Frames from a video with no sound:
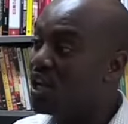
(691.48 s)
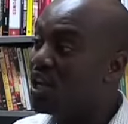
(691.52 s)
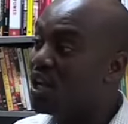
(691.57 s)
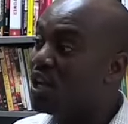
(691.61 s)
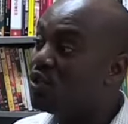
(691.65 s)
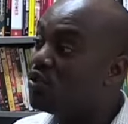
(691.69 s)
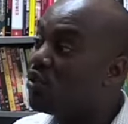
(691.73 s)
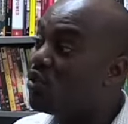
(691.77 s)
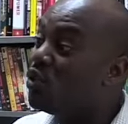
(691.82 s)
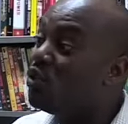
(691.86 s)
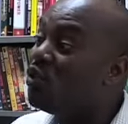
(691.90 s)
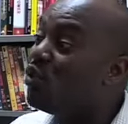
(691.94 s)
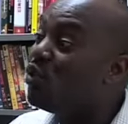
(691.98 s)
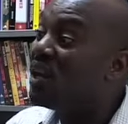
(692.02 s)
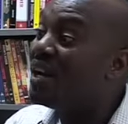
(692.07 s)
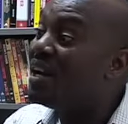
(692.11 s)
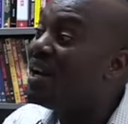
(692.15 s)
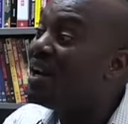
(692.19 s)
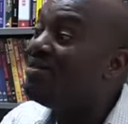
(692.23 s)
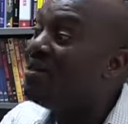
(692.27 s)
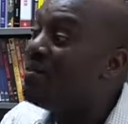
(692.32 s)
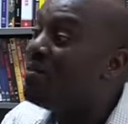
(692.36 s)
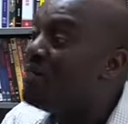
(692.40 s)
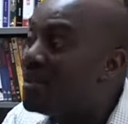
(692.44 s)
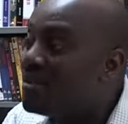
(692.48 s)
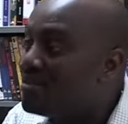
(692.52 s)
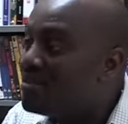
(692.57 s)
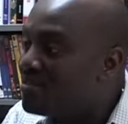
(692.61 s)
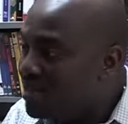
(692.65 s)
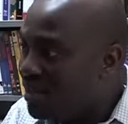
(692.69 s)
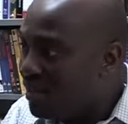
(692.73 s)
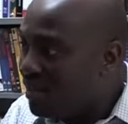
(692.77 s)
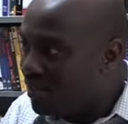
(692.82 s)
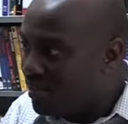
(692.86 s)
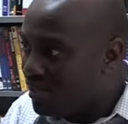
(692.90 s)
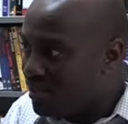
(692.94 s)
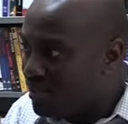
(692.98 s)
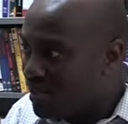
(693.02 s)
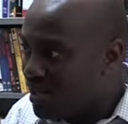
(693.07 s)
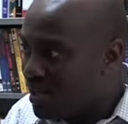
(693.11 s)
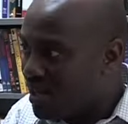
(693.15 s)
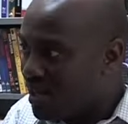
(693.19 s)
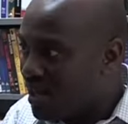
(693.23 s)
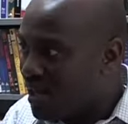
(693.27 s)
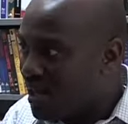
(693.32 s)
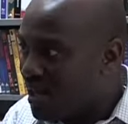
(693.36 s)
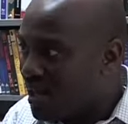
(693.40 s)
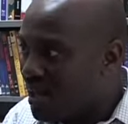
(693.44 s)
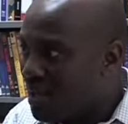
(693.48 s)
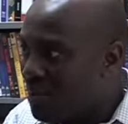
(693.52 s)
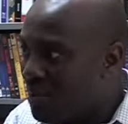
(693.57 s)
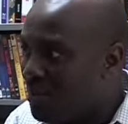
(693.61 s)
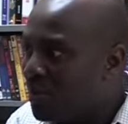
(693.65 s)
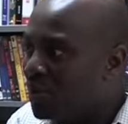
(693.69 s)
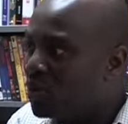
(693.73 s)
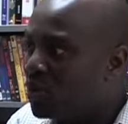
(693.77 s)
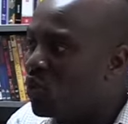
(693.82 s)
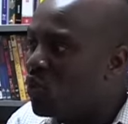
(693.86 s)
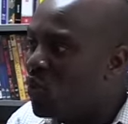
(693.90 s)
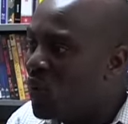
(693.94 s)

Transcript: So you can have the best skills, but